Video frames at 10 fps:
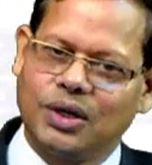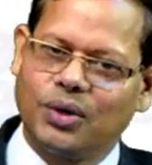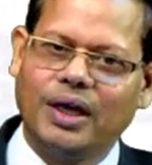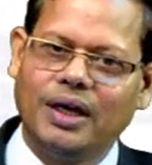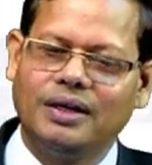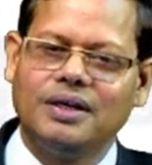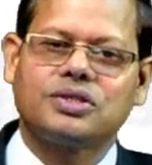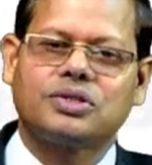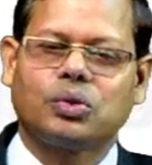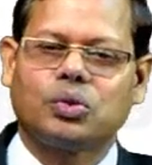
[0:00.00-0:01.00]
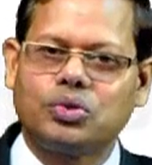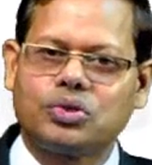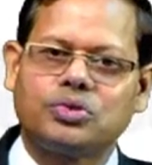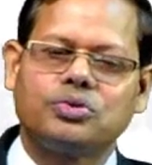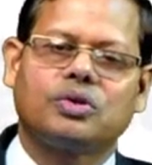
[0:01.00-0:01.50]
Okay. So,
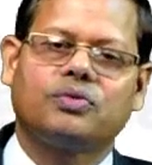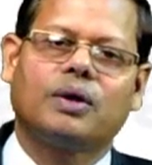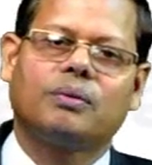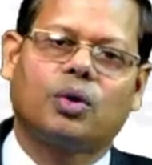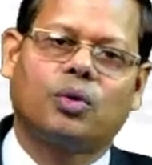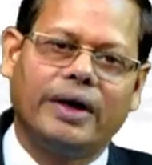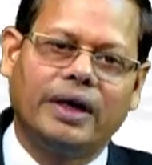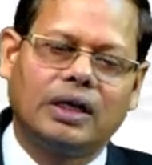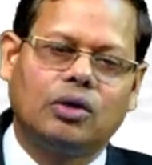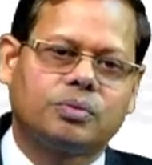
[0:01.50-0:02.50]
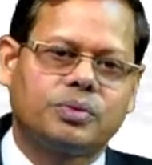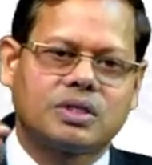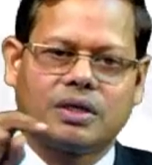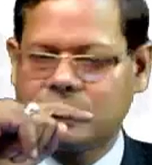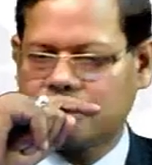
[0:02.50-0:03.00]
goods used for providing output
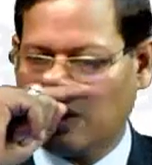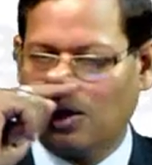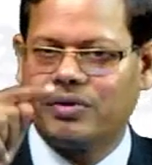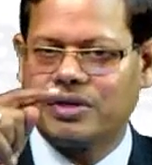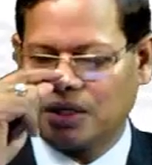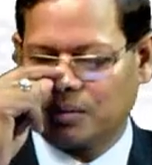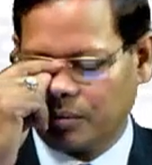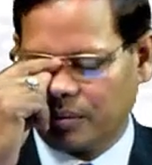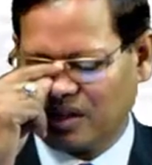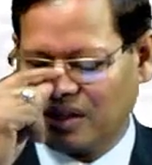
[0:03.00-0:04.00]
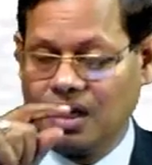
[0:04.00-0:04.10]
service, always remember,